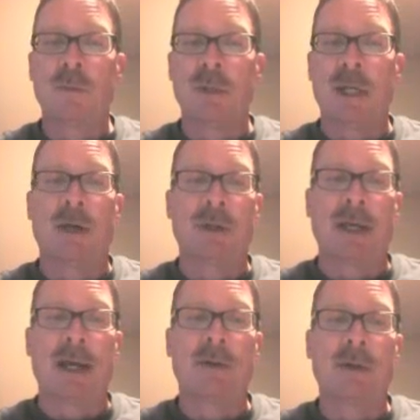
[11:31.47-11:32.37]
nail
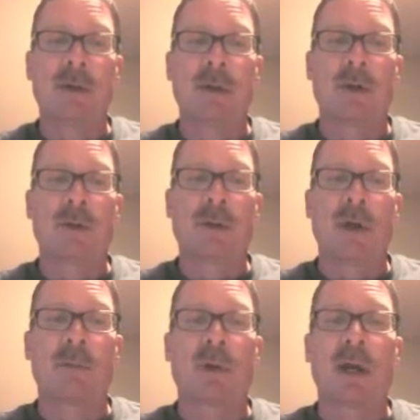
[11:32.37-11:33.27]
down your
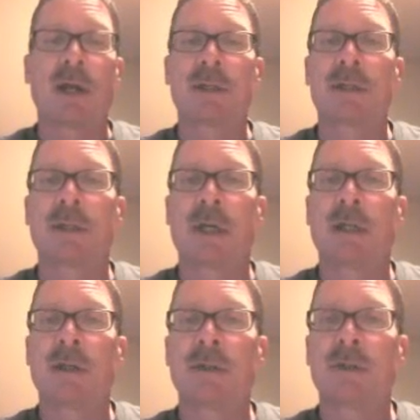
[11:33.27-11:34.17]
thought process
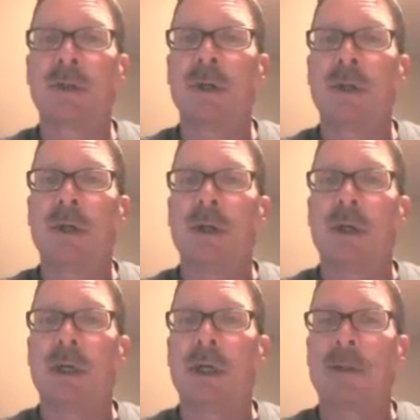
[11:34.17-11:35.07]
on this.
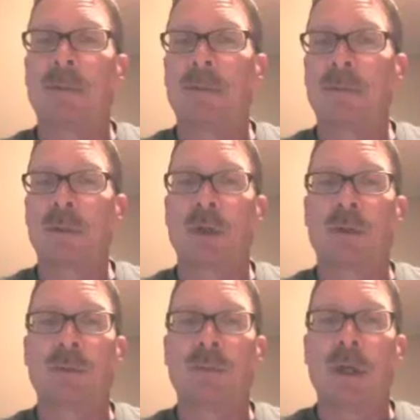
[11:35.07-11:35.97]

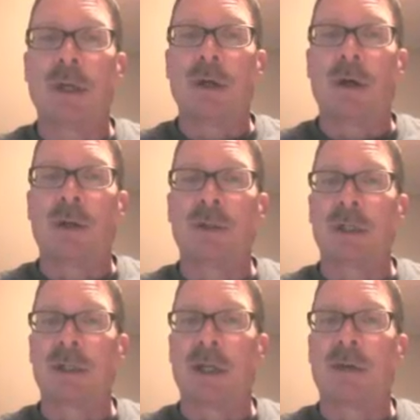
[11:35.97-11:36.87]
So all
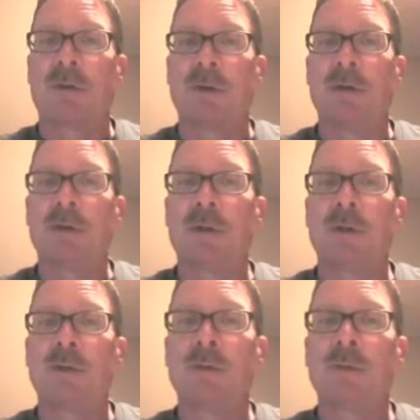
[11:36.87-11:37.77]
that's left for you to
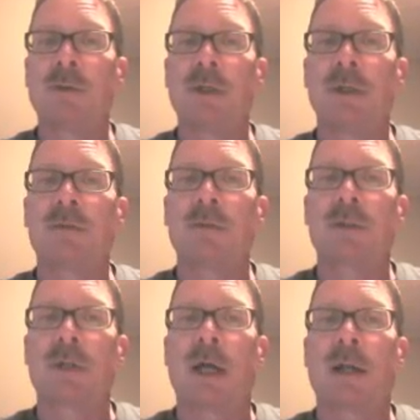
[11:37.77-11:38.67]
do, Eastview
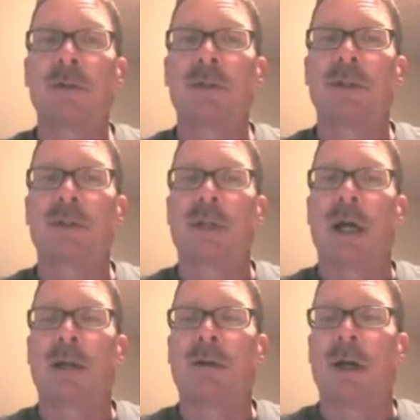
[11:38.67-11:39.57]
Scholars, is
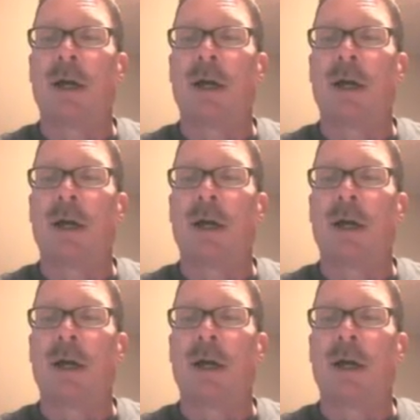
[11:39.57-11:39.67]
scholar